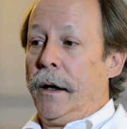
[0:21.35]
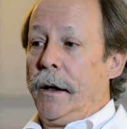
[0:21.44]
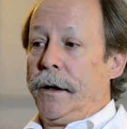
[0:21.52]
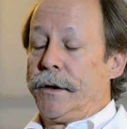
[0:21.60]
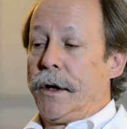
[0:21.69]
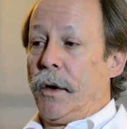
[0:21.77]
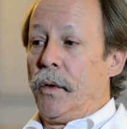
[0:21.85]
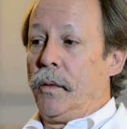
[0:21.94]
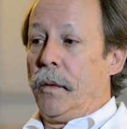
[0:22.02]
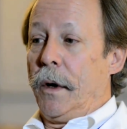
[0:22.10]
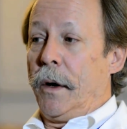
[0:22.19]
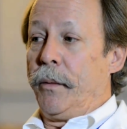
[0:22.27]
so
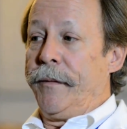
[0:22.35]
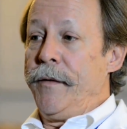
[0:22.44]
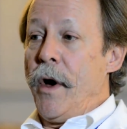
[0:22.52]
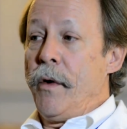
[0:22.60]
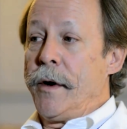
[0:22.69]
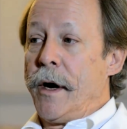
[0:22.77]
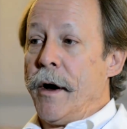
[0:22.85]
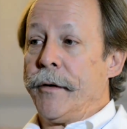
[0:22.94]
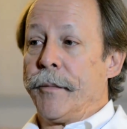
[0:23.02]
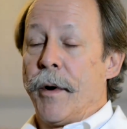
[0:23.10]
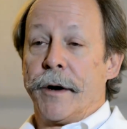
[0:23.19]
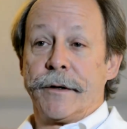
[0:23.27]
what we've known in other
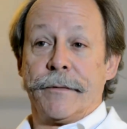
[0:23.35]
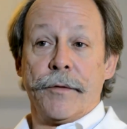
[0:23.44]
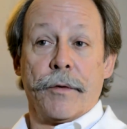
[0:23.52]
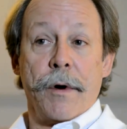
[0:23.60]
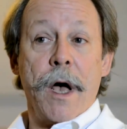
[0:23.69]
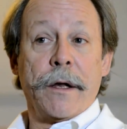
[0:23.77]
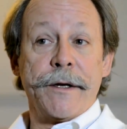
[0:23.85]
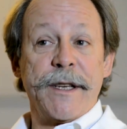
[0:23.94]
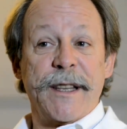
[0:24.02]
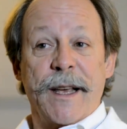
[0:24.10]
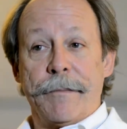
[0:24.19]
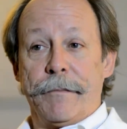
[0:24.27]
parts of neurology
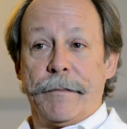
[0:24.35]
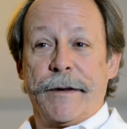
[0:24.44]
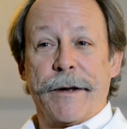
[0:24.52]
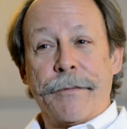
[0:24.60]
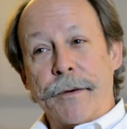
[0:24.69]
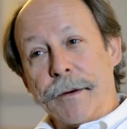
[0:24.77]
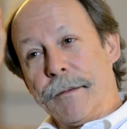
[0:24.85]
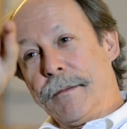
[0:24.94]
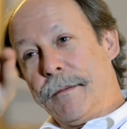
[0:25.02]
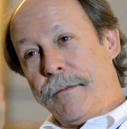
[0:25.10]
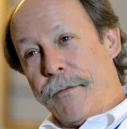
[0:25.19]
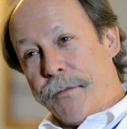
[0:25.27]
that different
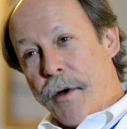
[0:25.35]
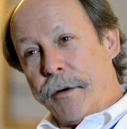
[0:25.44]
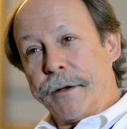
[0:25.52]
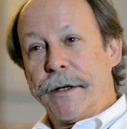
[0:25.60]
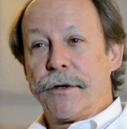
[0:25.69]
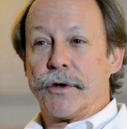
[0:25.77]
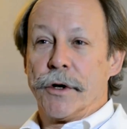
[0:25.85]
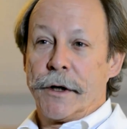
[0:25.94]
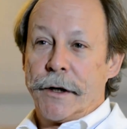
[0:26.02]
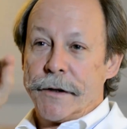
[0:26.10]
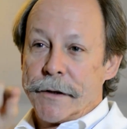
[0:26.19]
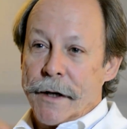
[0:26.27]
faulty
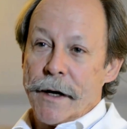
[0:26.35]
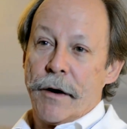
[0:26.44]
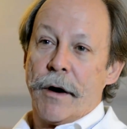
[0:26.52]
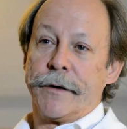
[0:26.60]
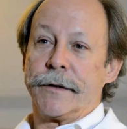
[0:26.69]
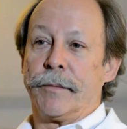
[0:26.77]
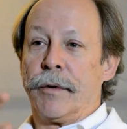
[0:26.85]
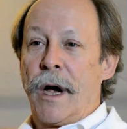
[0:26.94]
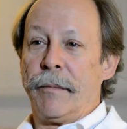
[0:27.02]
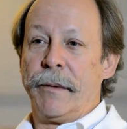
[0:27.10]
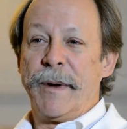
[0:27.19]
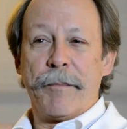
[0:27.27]
circuits can cause the
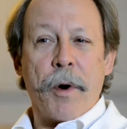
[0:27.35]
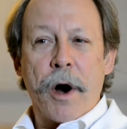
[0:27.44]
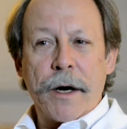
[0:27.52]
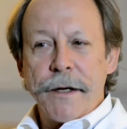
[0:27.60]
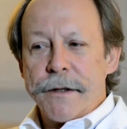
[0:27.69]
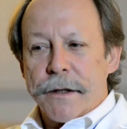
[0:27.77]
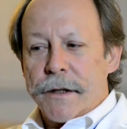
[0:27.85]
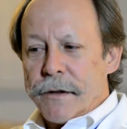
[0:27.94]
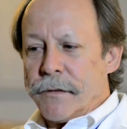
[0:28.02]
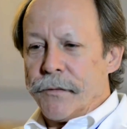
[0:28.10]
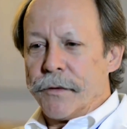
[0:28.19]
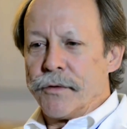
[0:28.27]
problem in
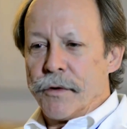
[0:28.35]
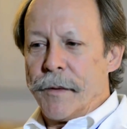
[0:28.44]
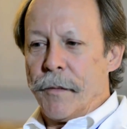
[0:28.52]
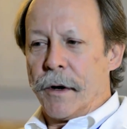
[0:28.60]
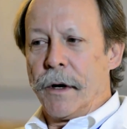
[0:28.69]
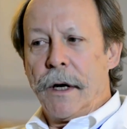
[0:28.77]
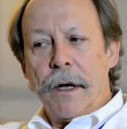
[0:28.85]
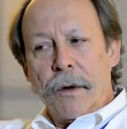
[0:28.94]
Parkinson's, for tremor.